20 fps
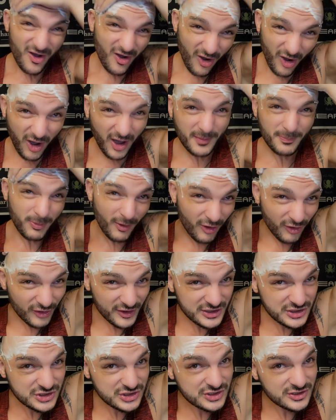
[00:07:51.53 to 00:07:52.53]

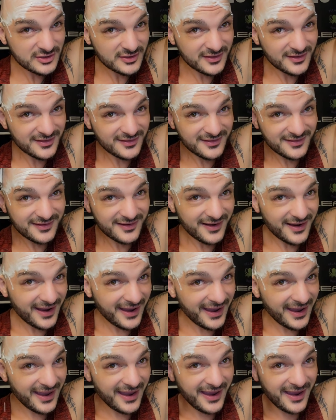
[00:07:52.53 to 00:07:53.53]
oddballish.
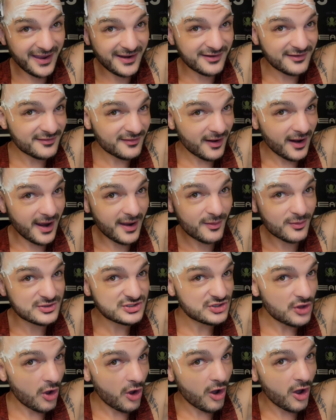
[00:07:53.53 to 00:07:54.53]
And I
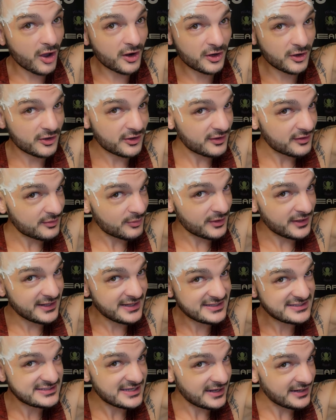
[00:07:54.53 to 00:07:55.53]
was honored when
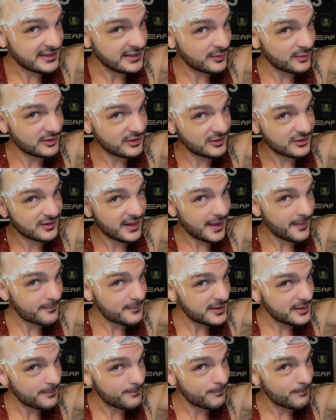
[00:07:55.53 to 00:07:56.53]
he said he would let
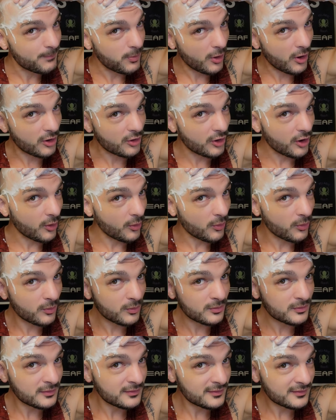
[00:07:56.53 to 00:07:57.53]
me borrow
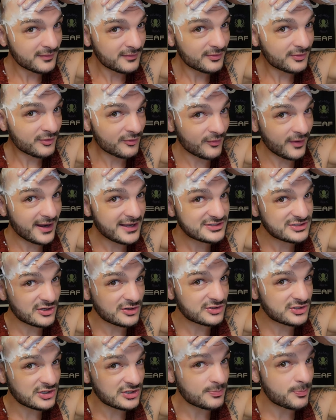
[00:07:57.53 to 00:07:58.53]
the razor
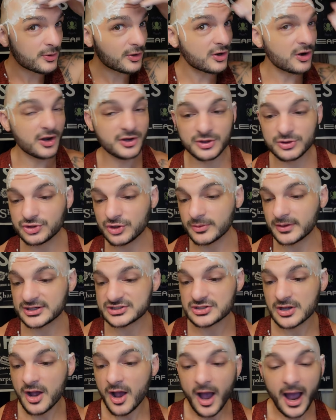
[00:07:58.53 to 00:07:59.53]
to put it on YouTube
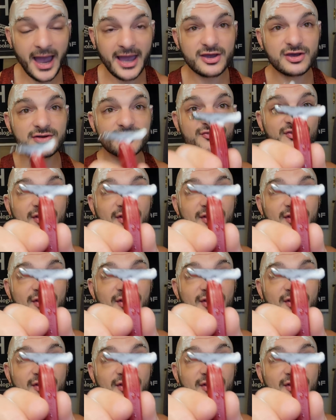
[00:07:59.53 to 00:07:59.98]
because I couldn't